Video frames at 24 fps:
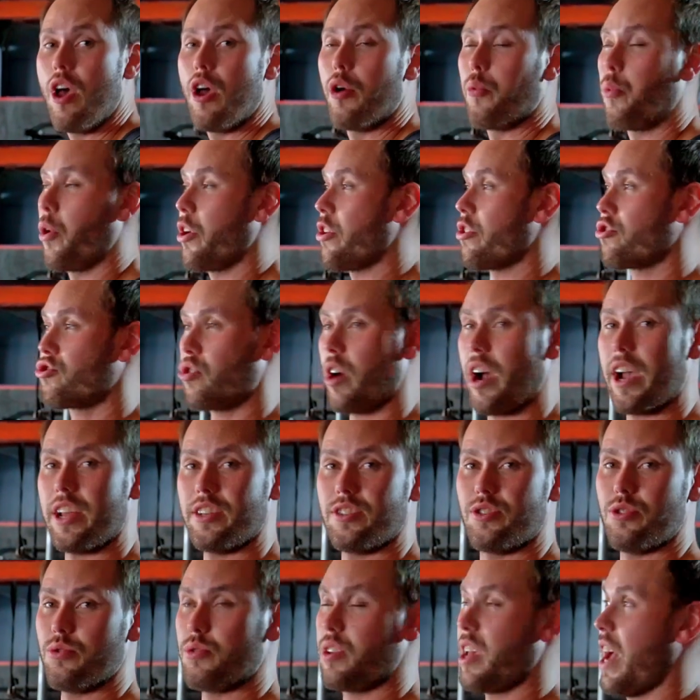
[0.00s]
where you're trying
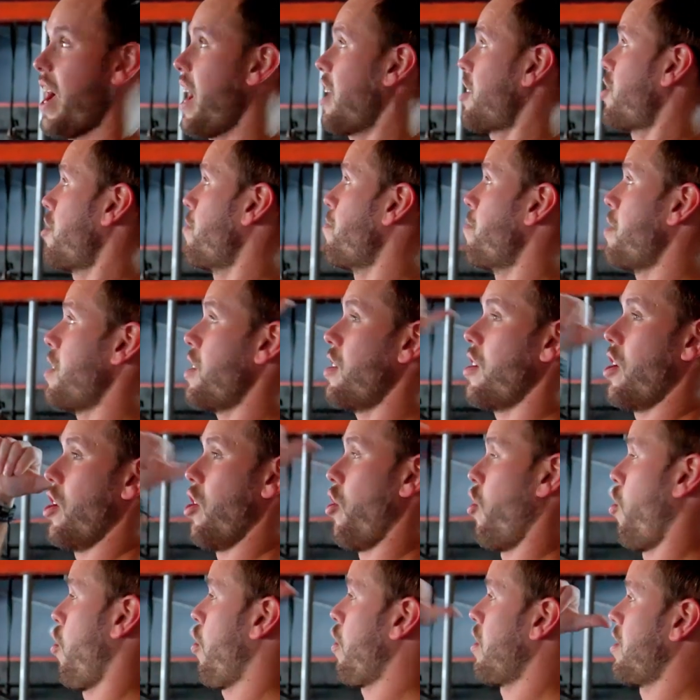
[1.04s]
to catch and be
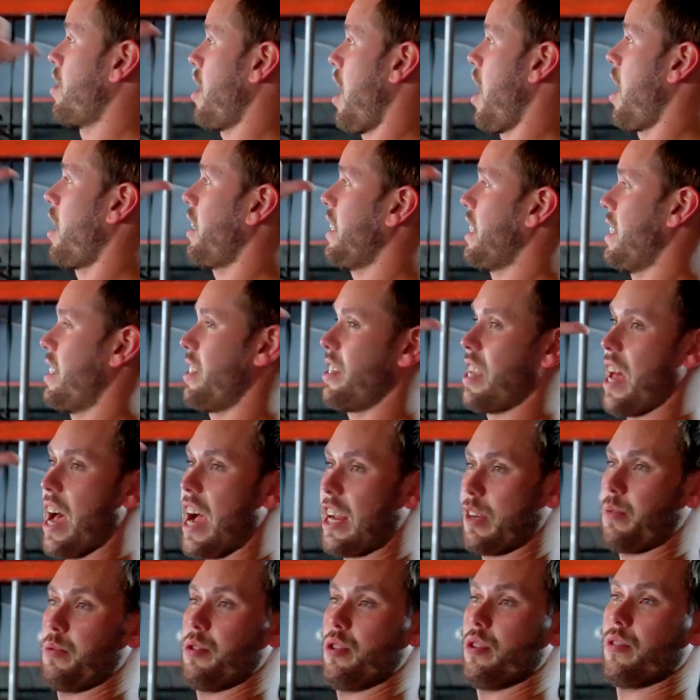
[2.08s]
horizontally
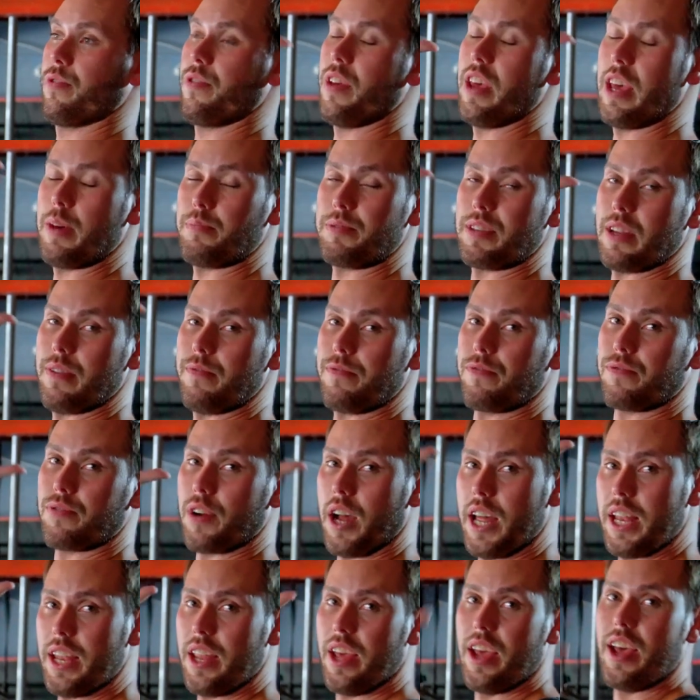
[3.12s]
stacked with your hips in front,